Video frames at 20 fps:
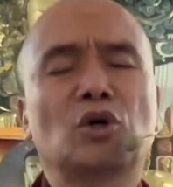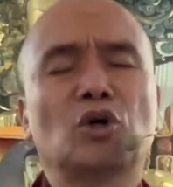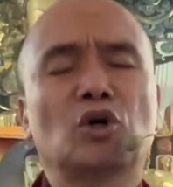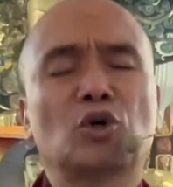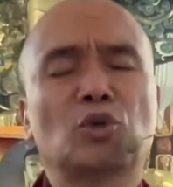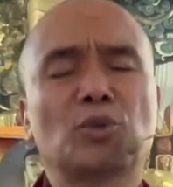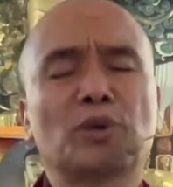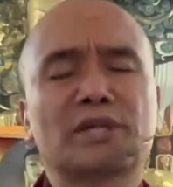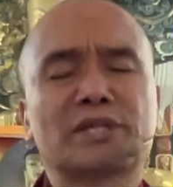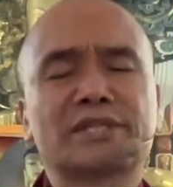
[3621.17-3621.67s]

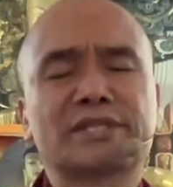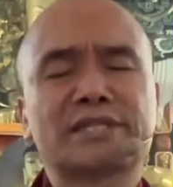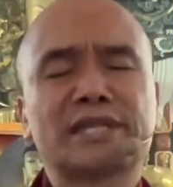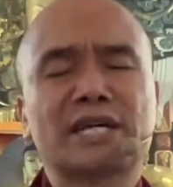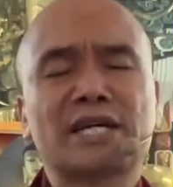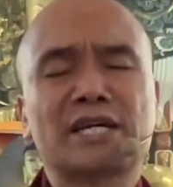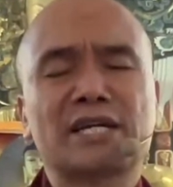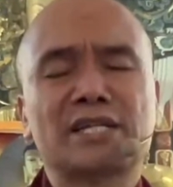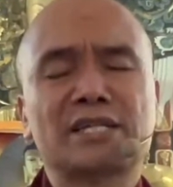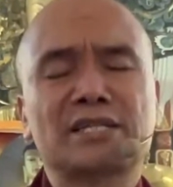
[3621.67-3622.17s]
all what
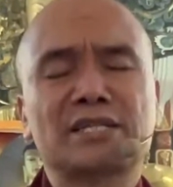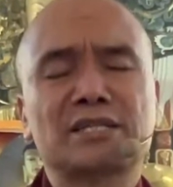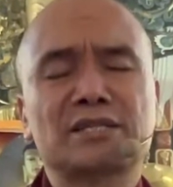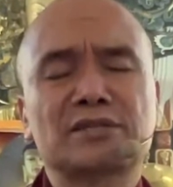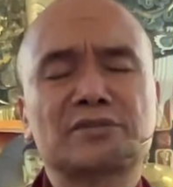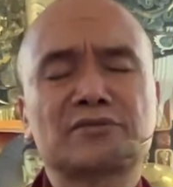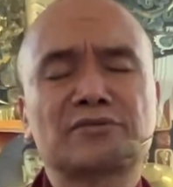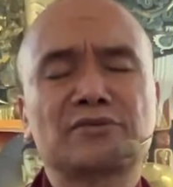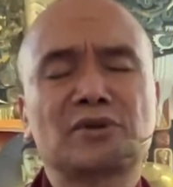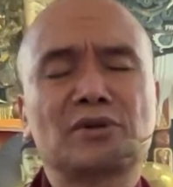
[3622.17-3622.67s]

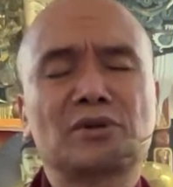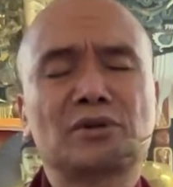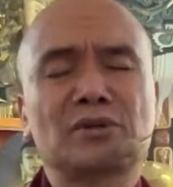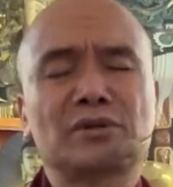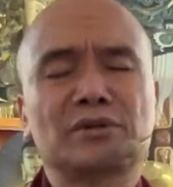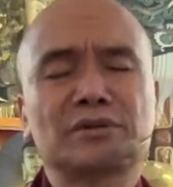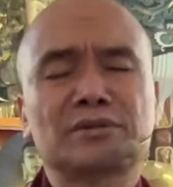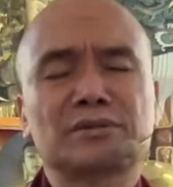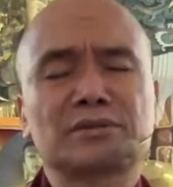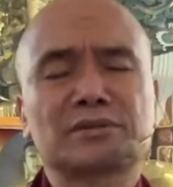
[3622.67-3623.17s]
stands
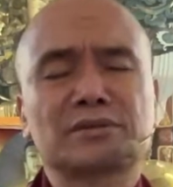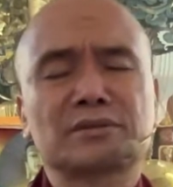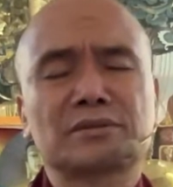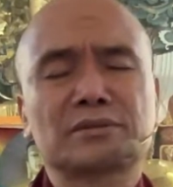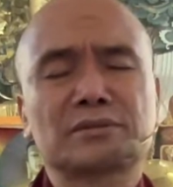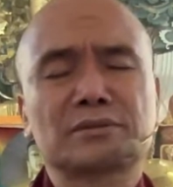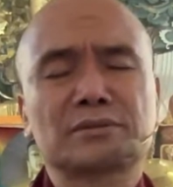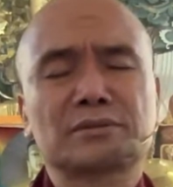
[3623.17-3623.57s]
falls,